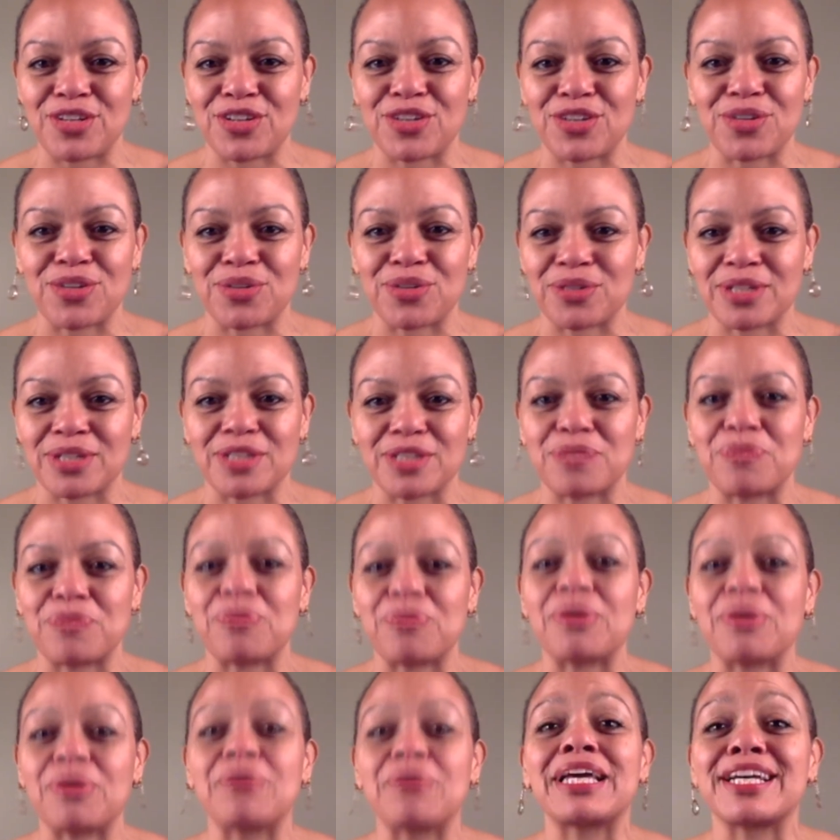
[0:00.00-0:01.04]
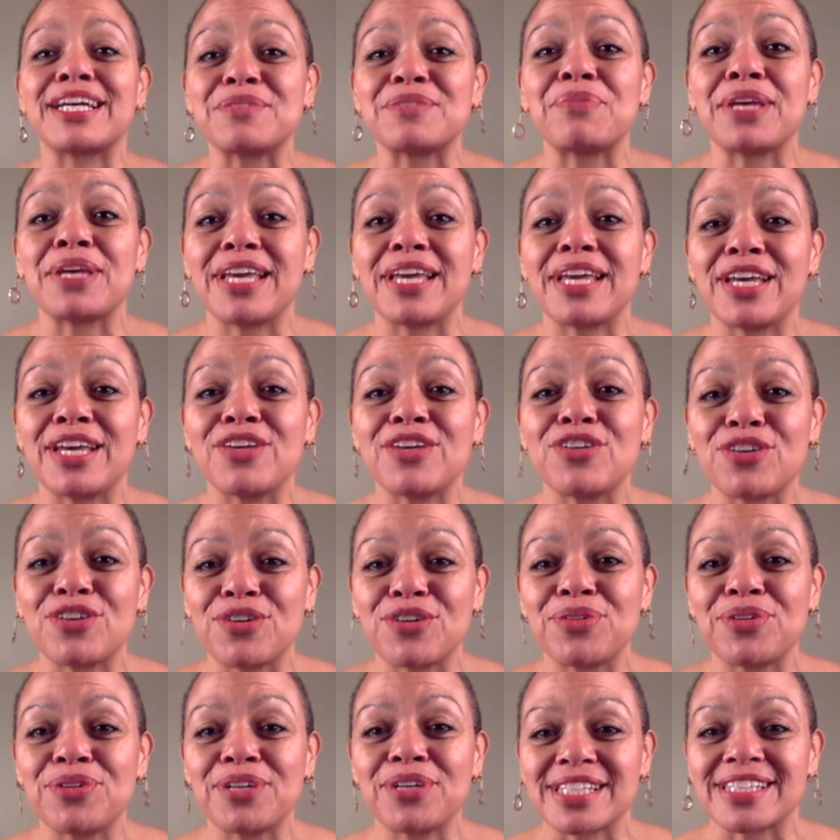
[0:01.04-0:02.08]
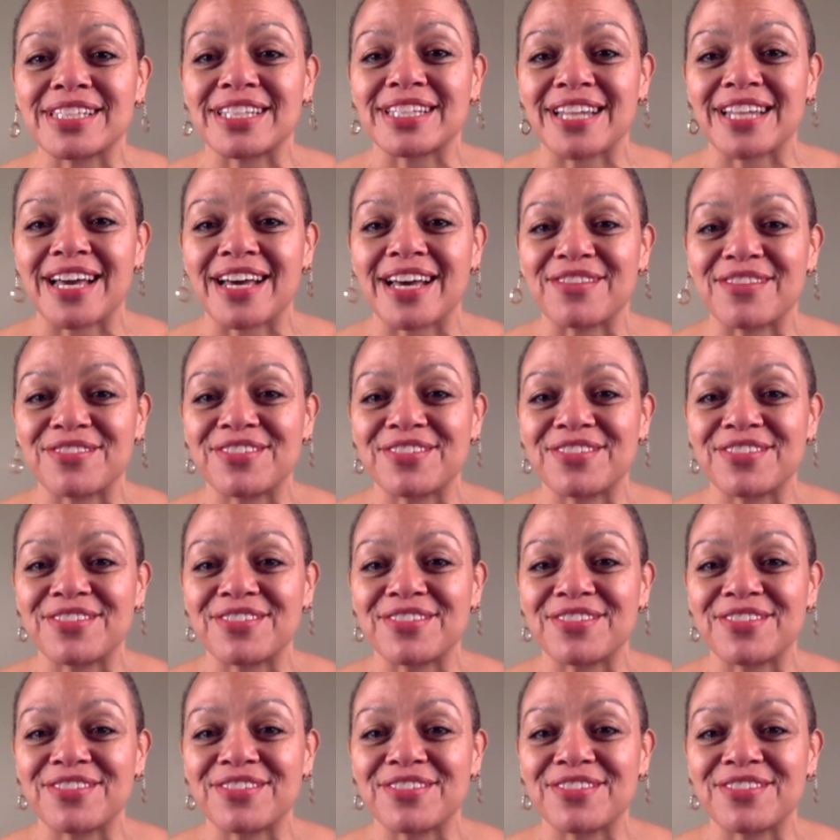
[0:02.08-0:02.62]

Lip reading: you, because being you is enough.